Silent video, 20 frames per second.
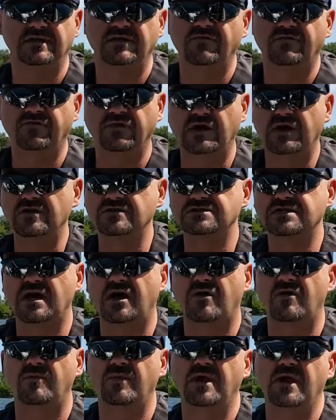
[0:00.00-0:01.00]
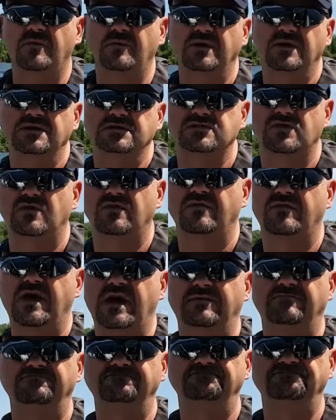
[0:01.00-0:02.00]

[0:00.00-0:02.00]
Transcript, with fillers: Flares now are becoming sort of that